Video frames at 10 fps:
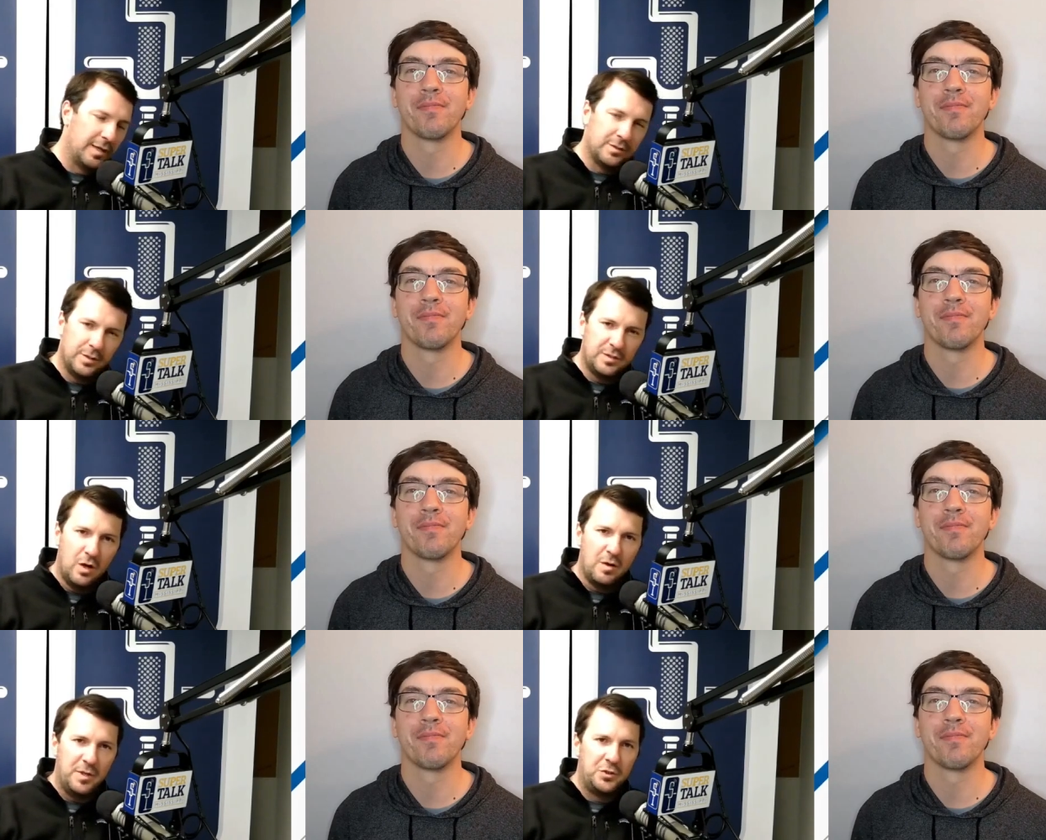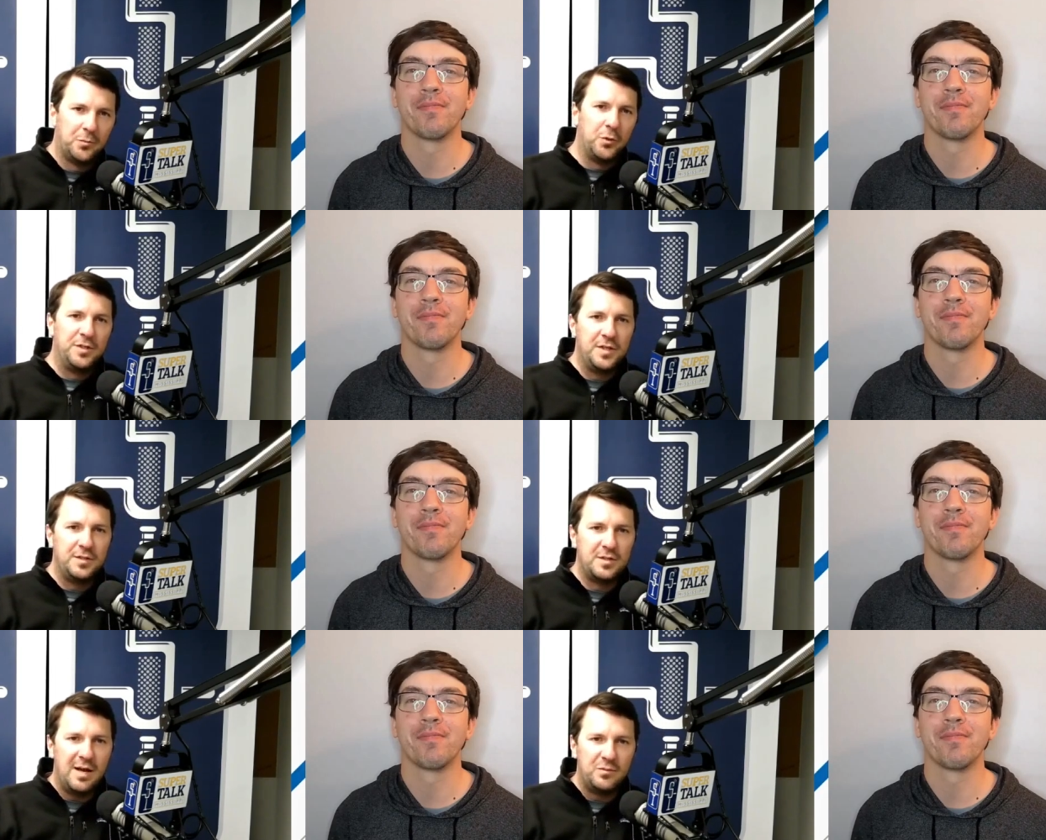Speaker 1: So let's talk about your
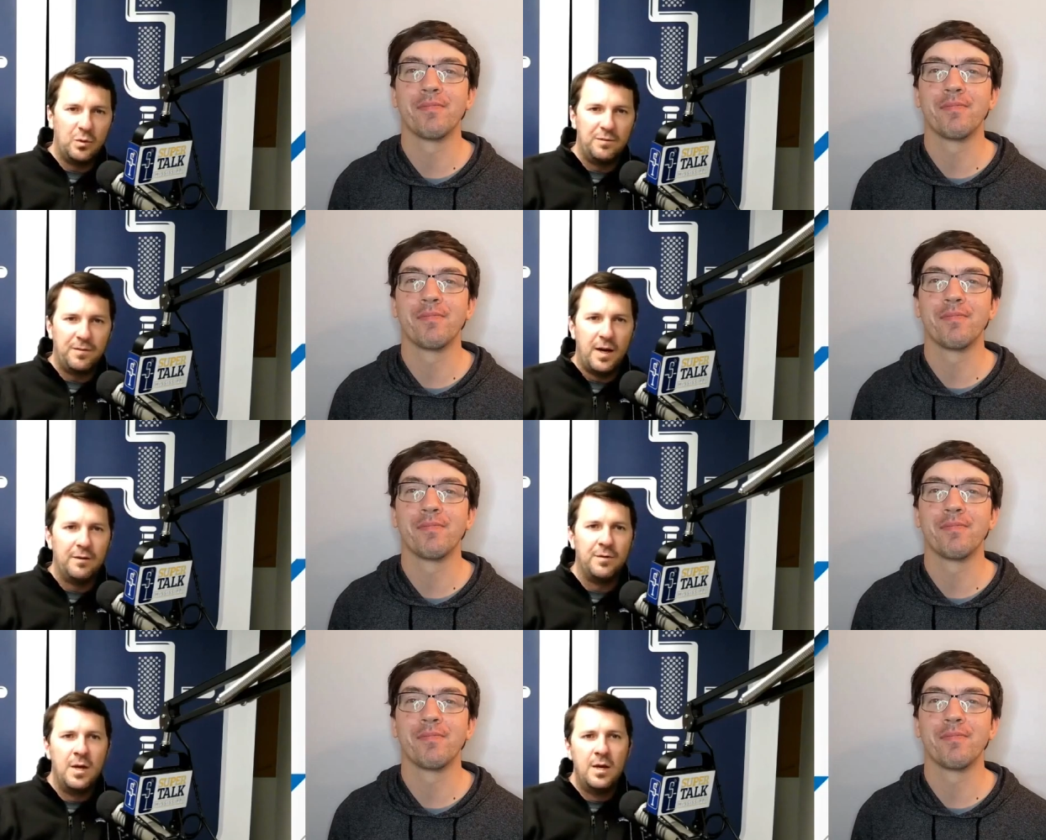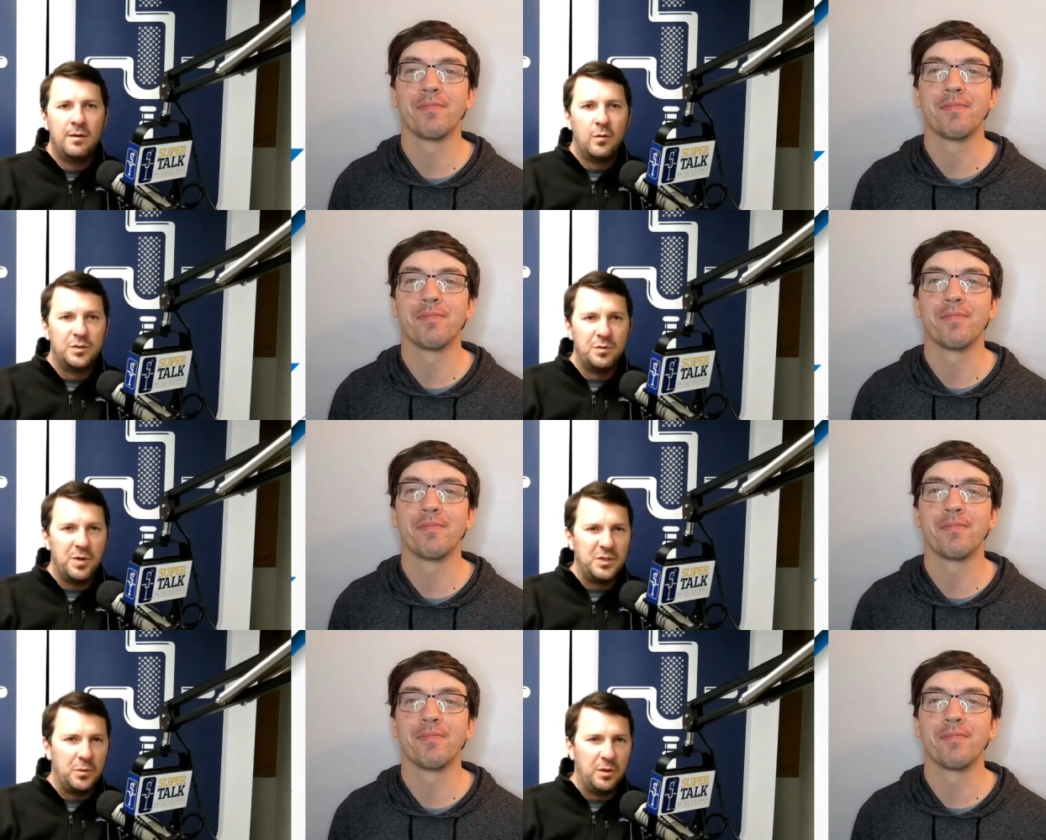preseason top 25. Of course, at
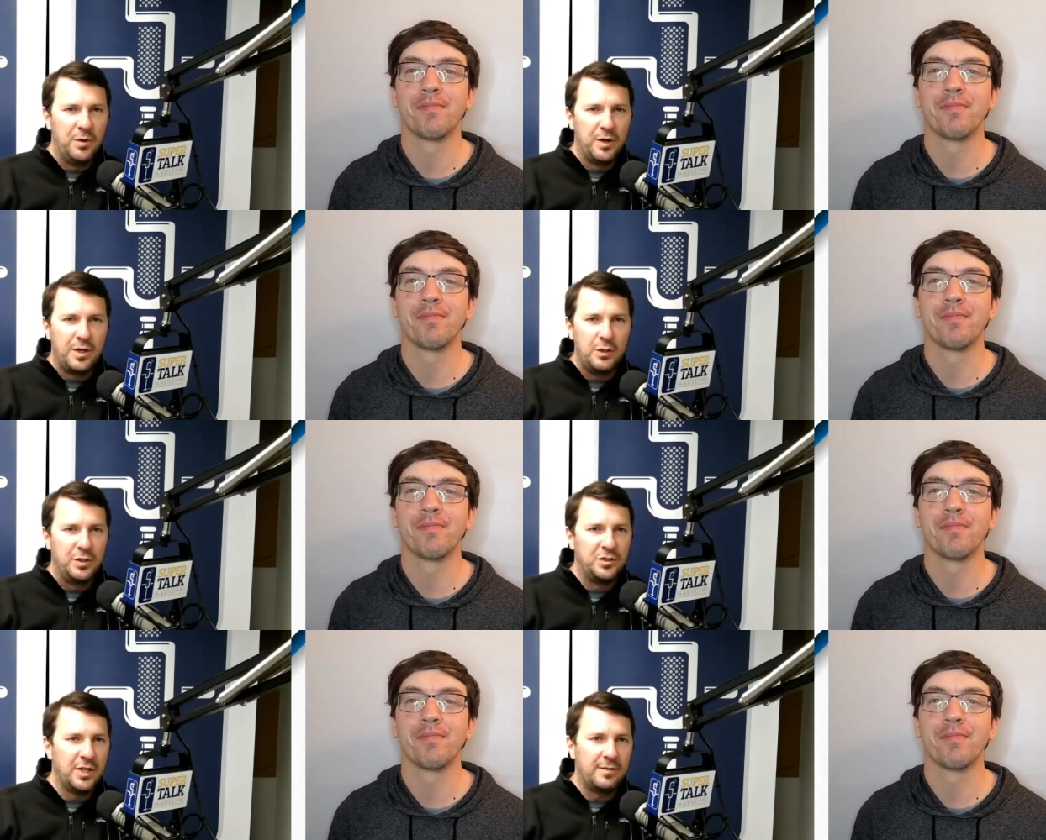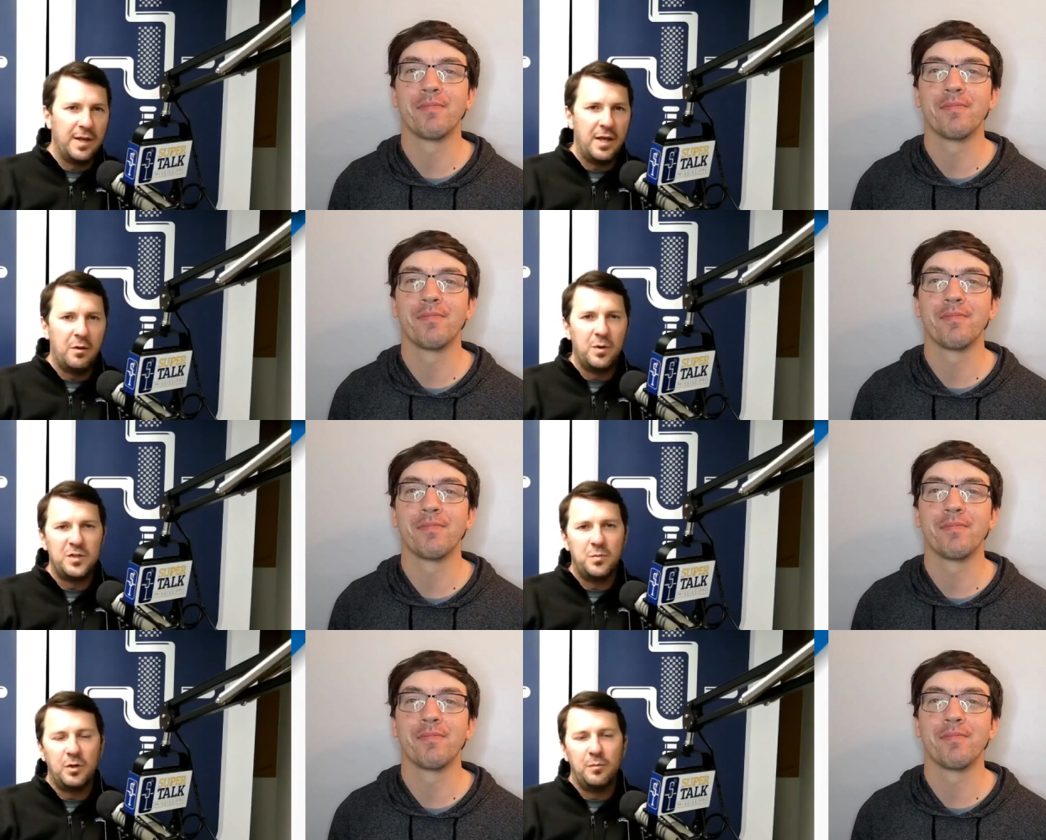Baseball America, you can check that out at
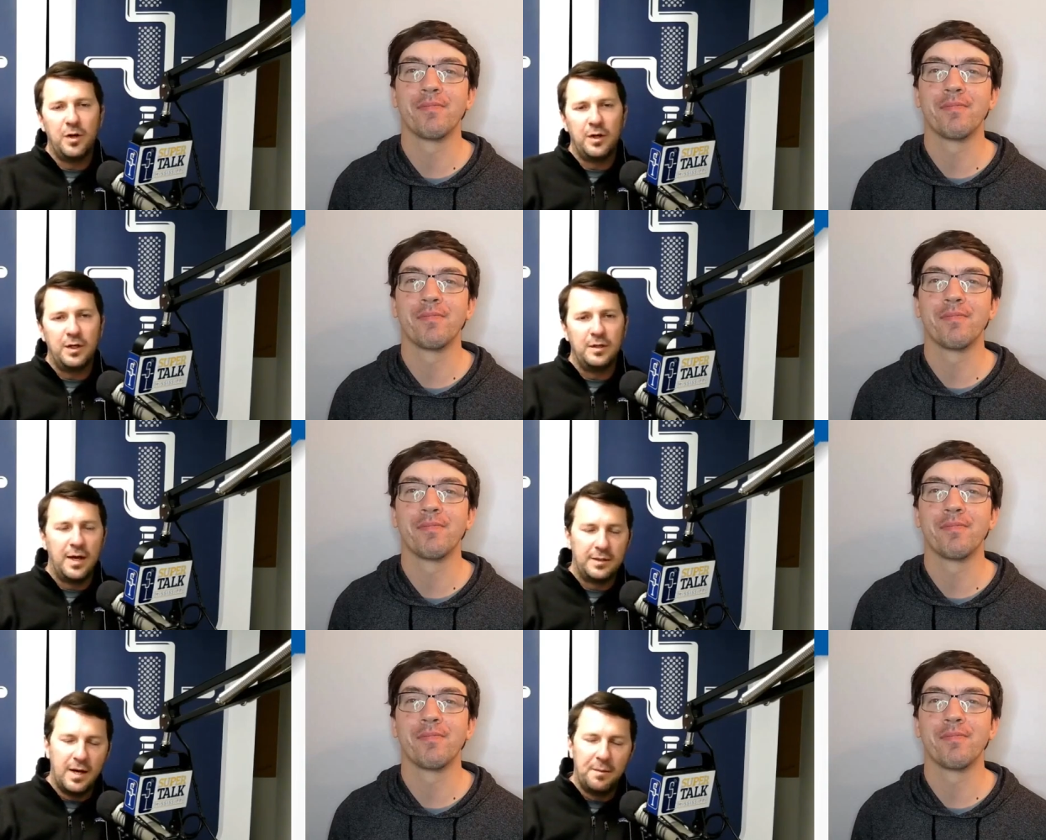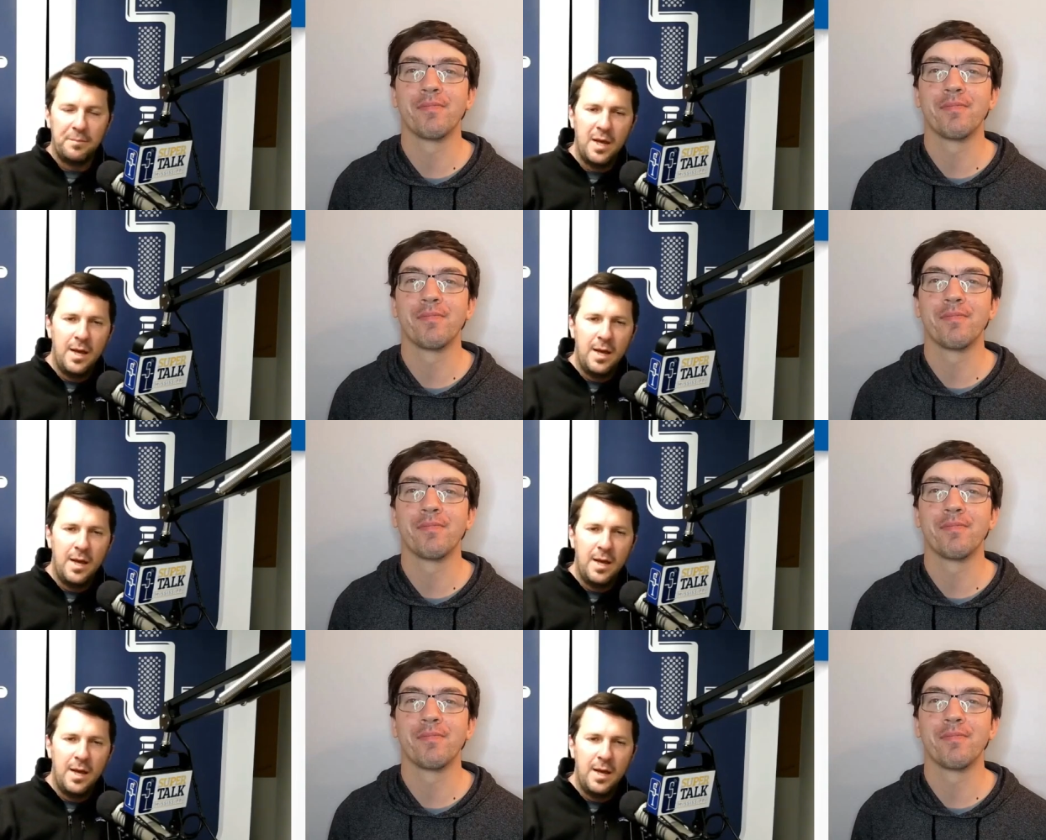baseballamerica.com.